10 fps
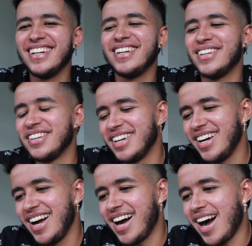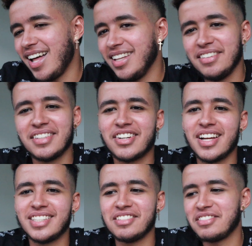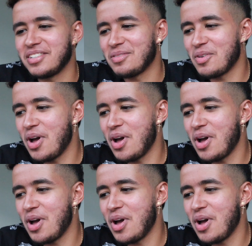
Yo, I love the creativity.